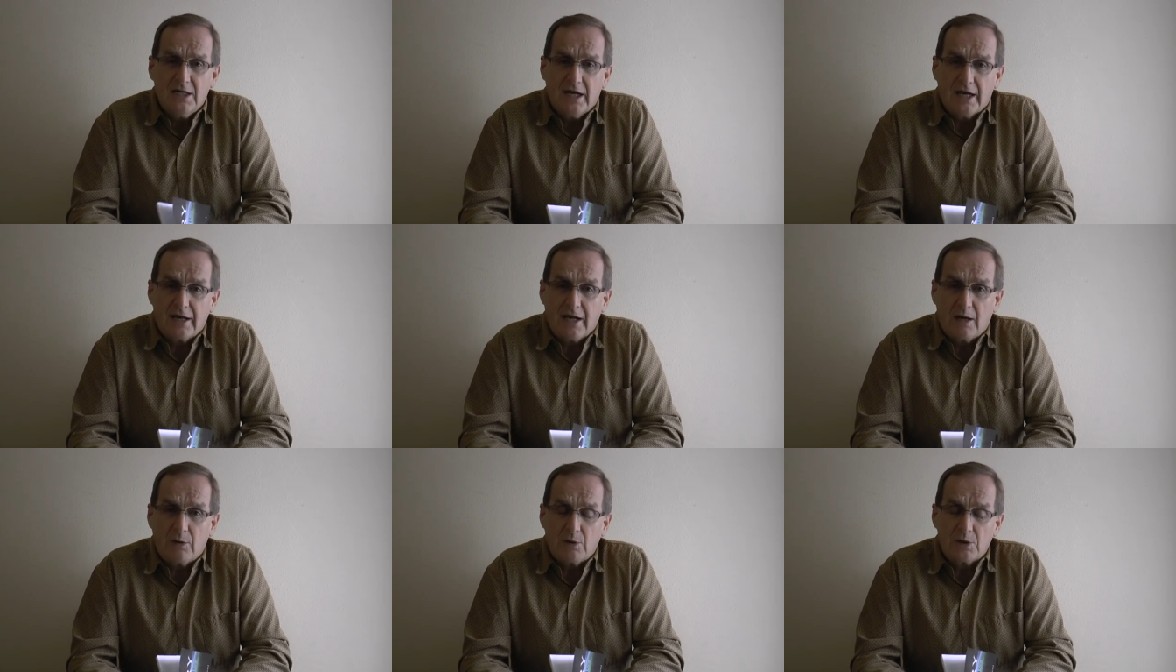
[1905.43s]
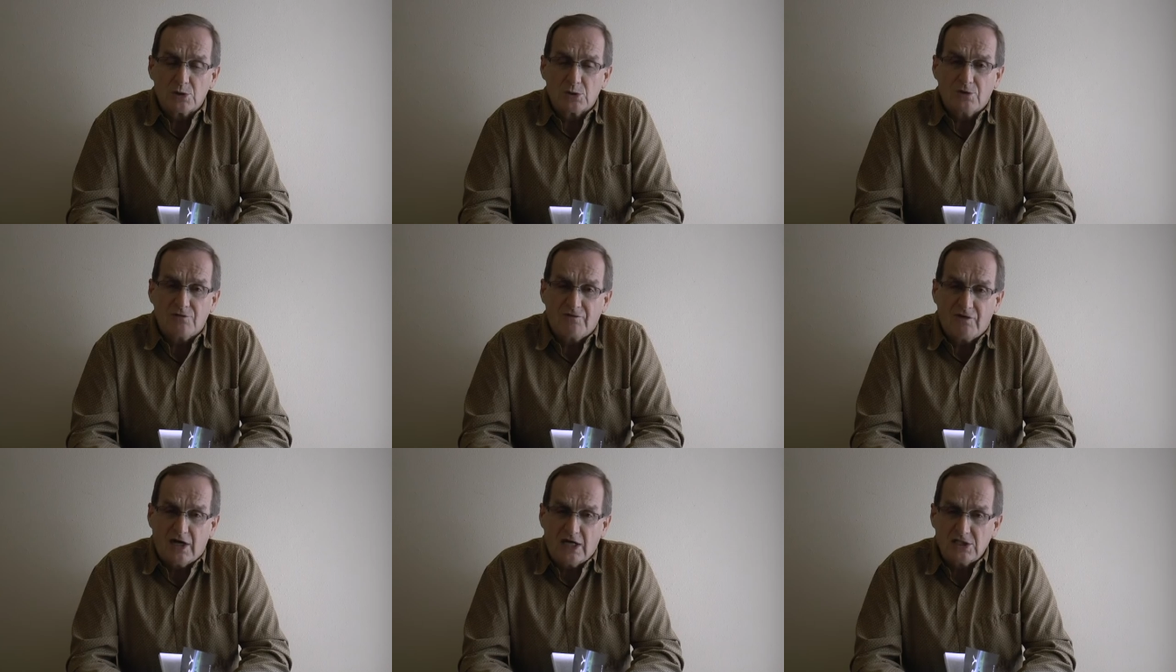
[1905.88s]
and I want
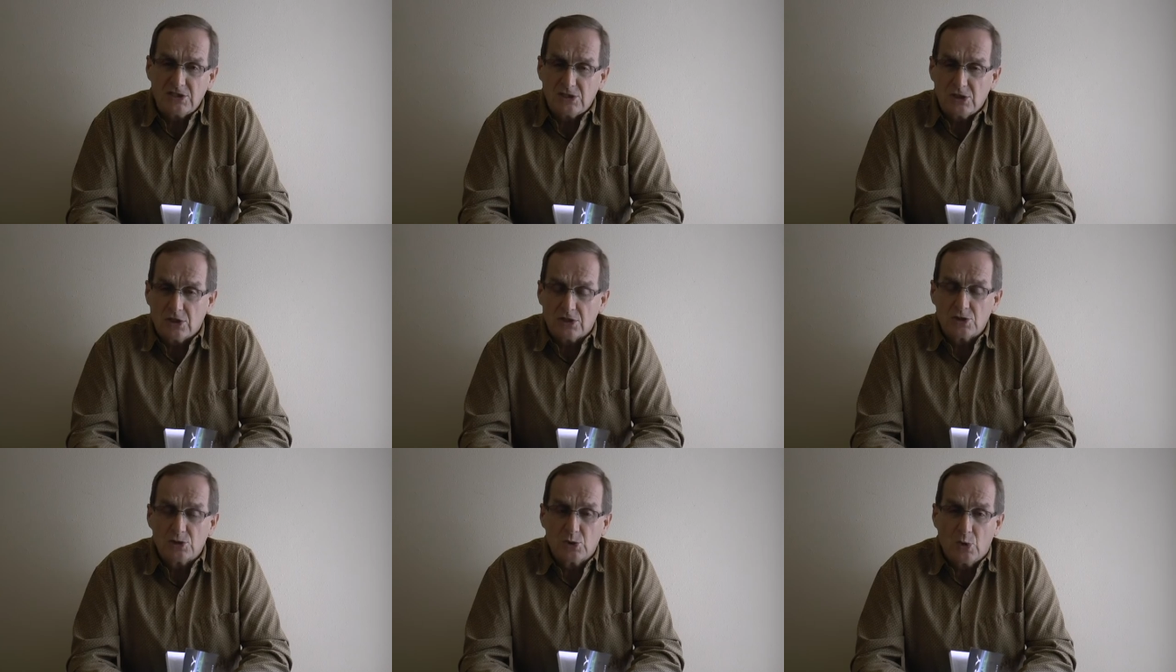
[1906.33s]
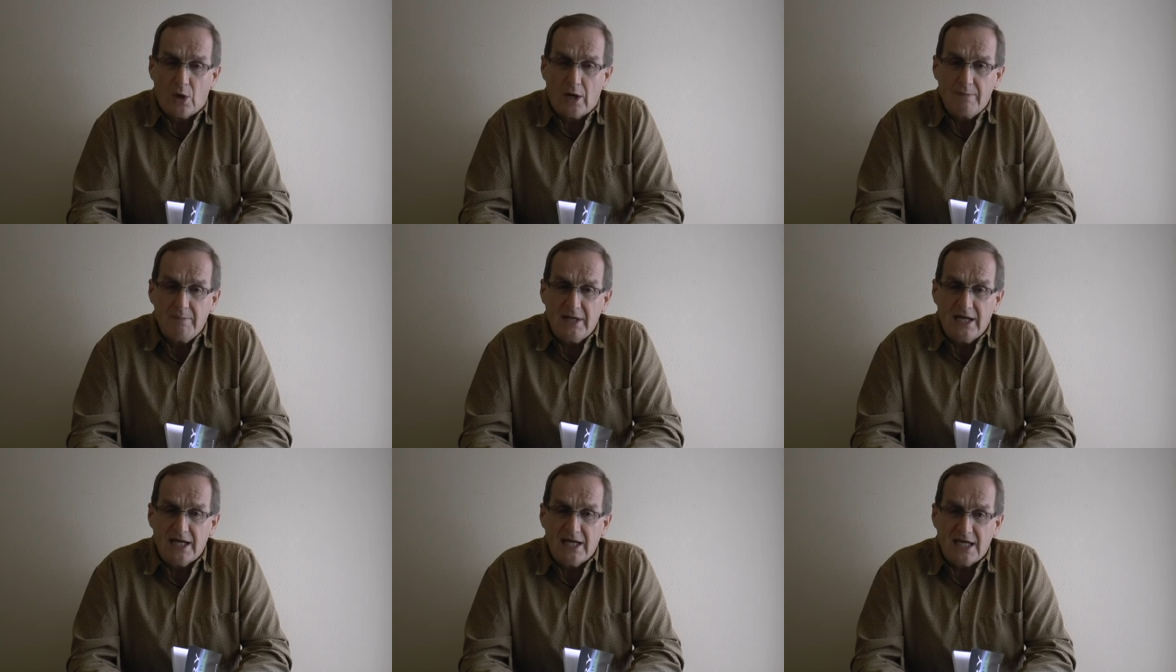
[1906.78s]
to invite you to
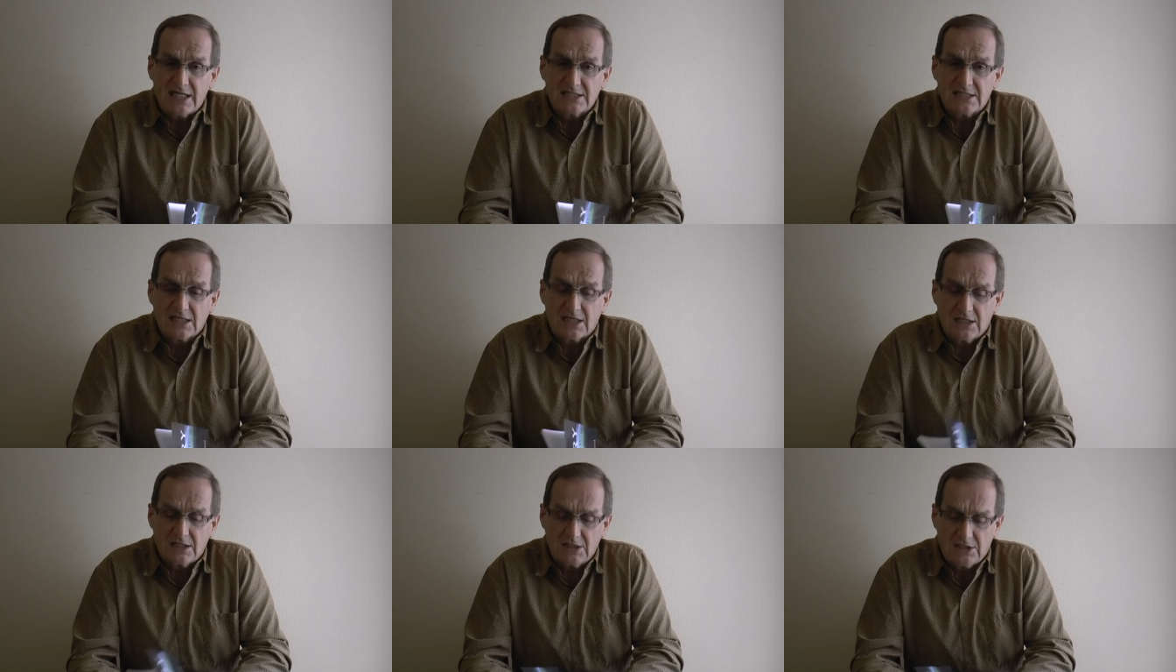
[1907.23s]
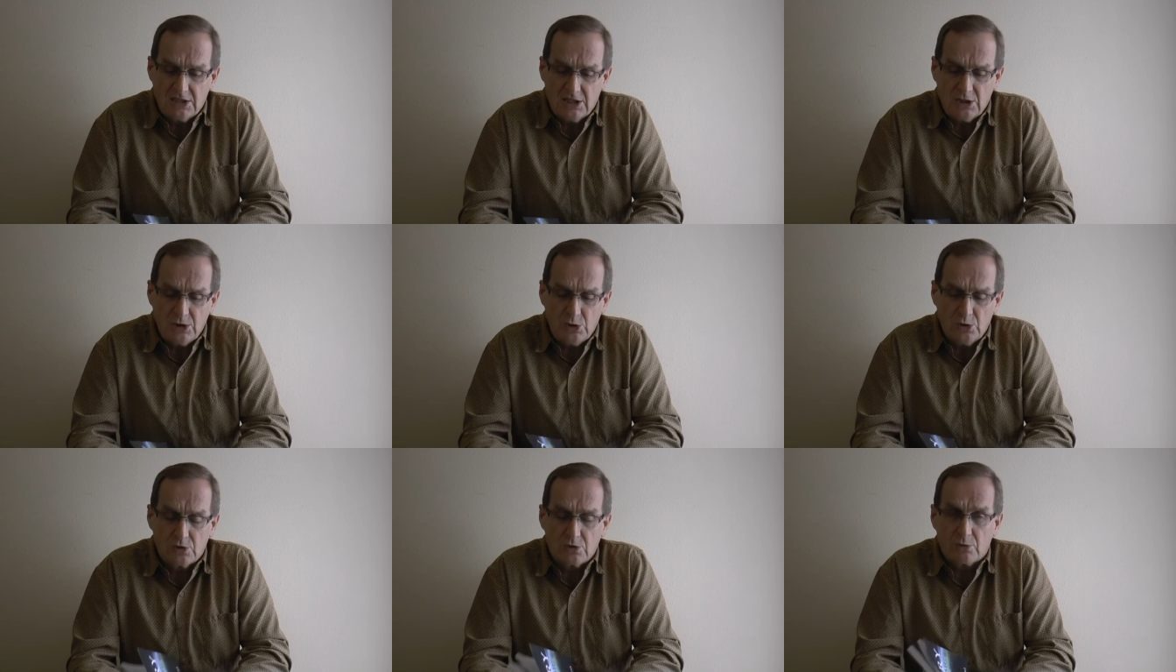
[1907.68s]
join me as I
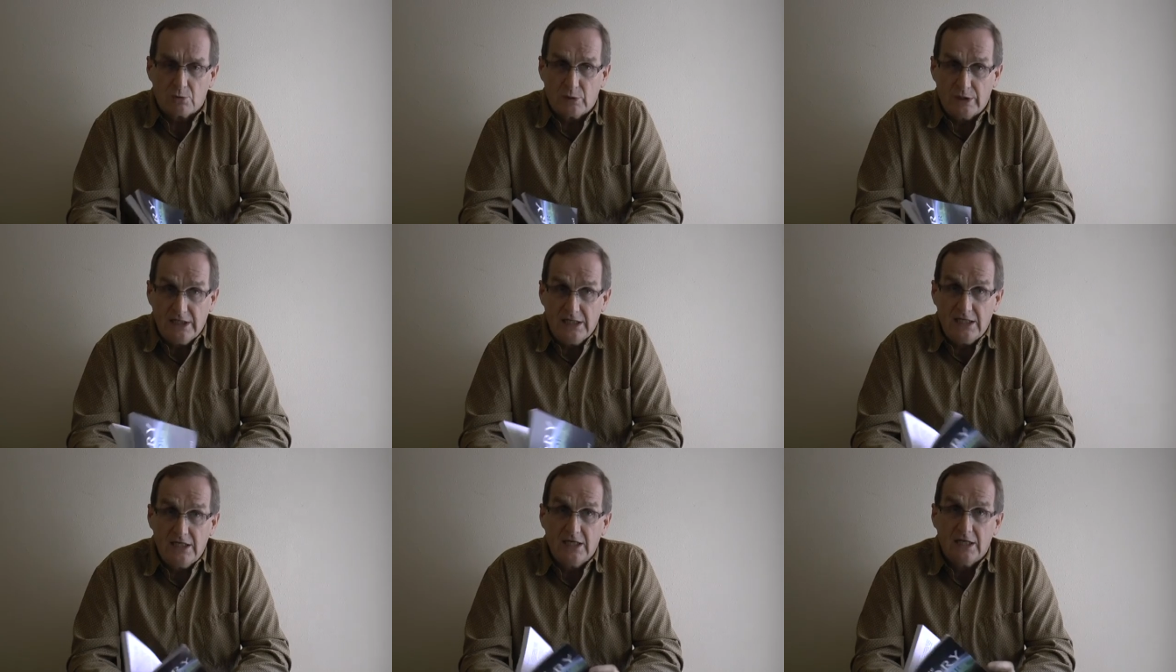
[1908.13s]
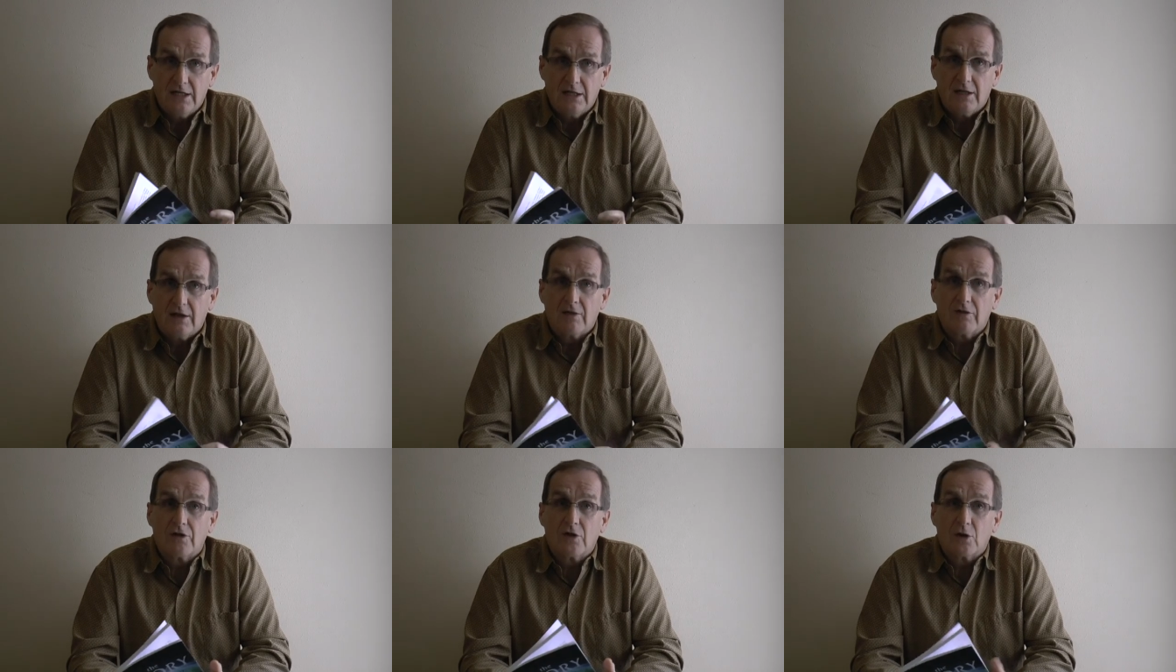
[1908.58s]
continue to read
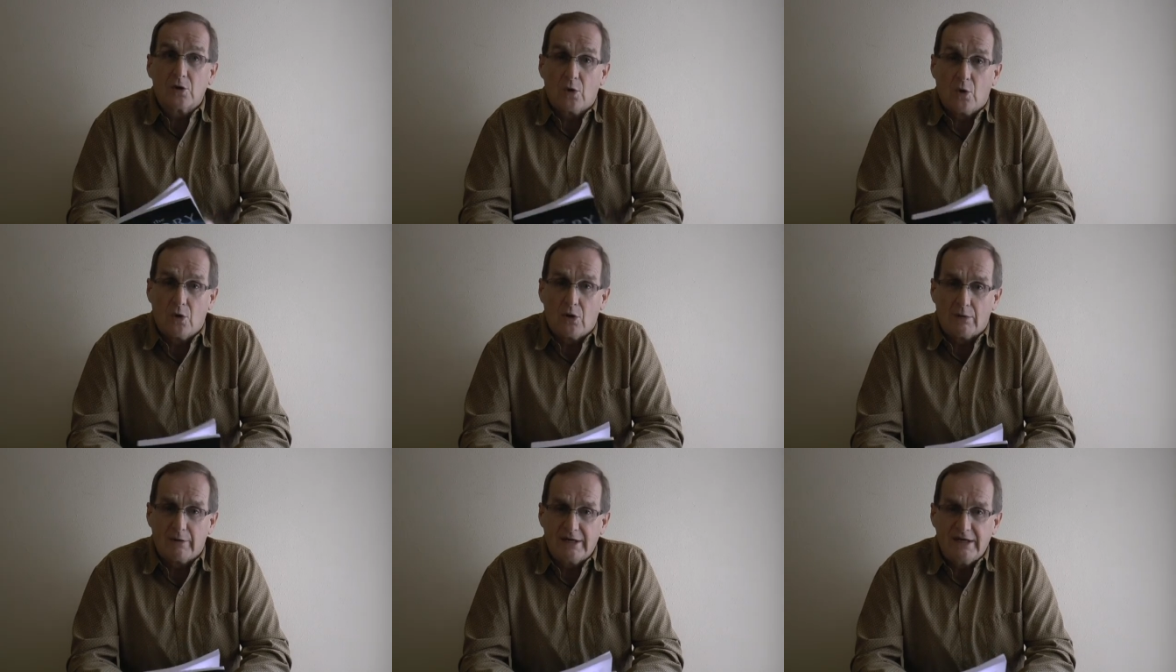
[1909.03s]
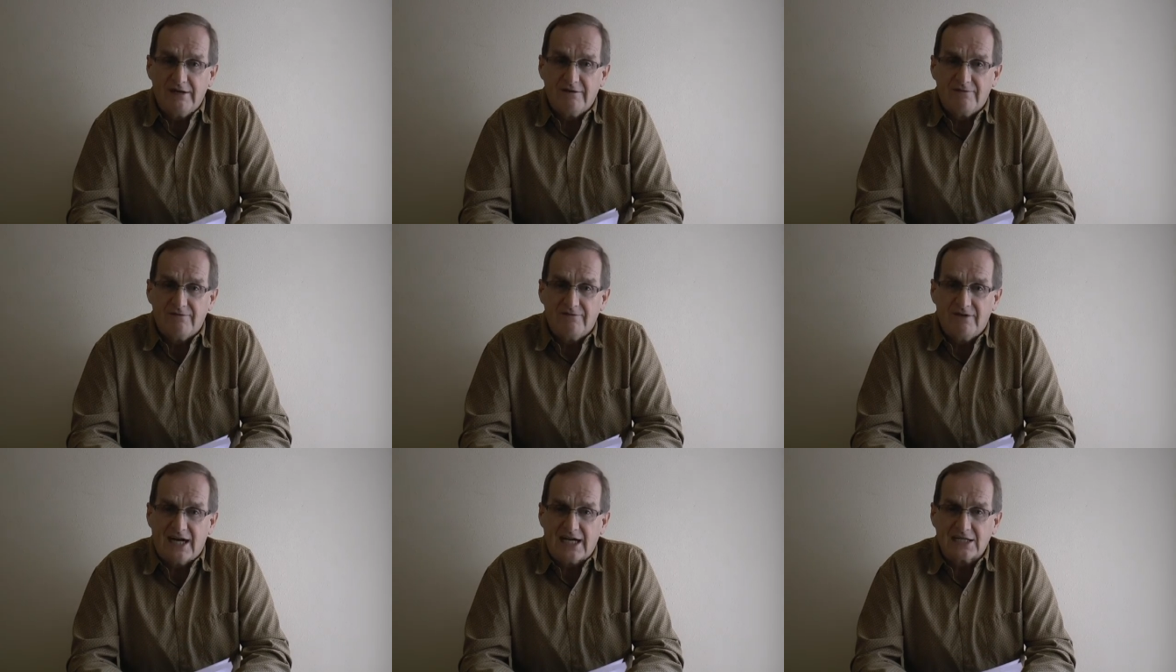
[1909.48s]
The Glory
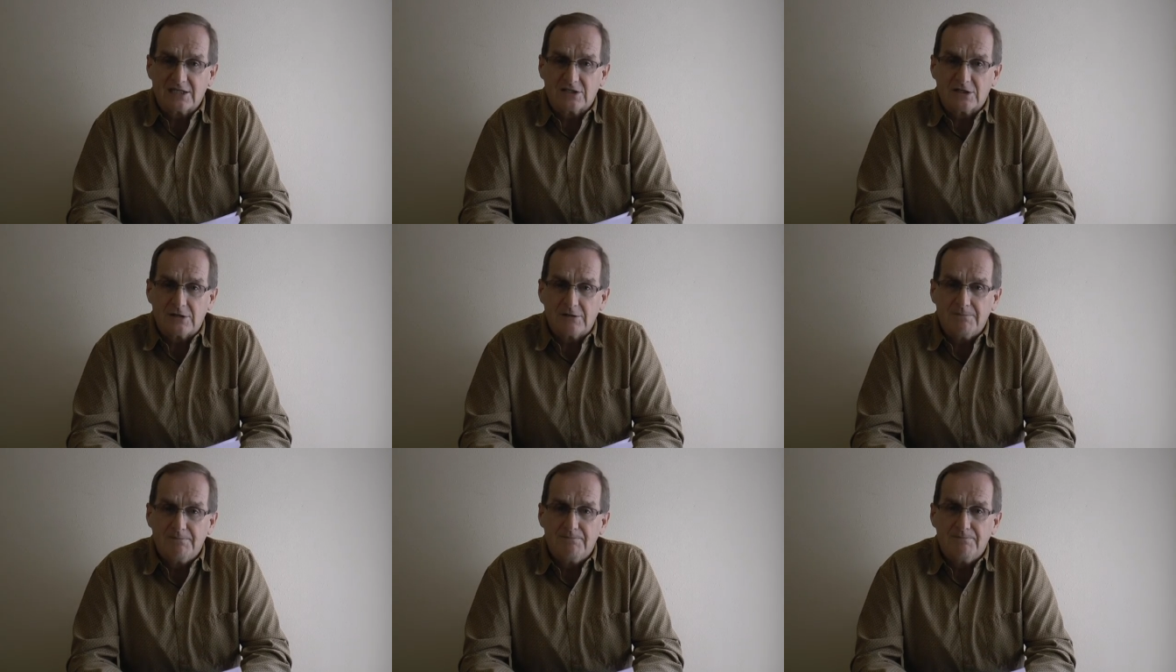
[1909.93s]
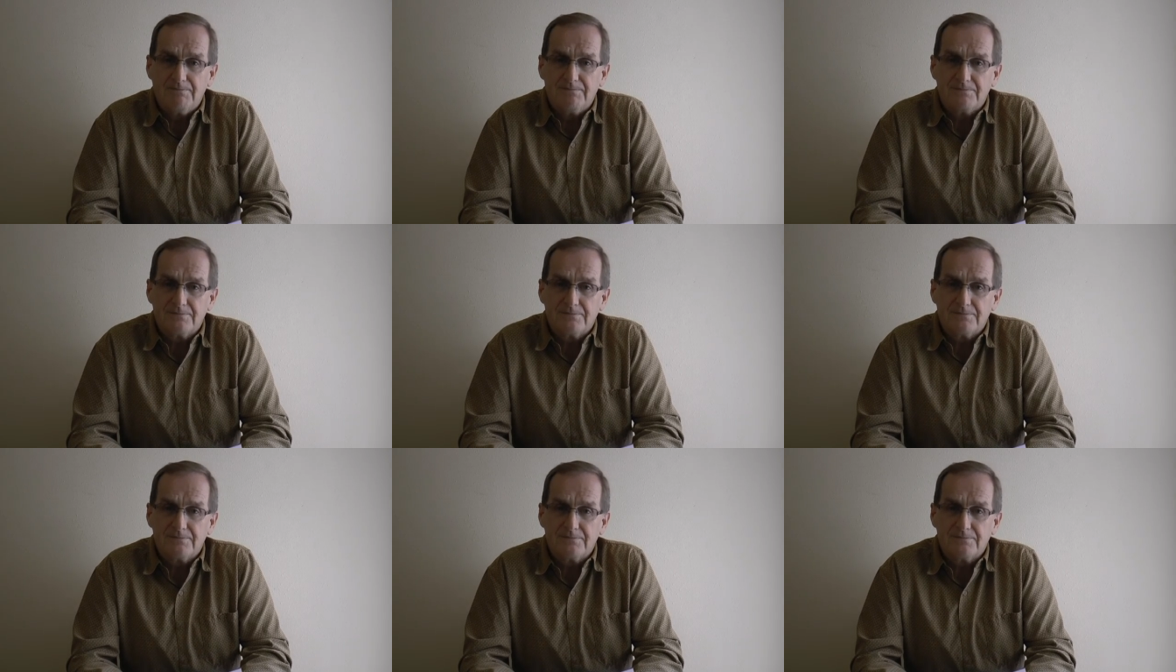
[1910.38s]
Factor.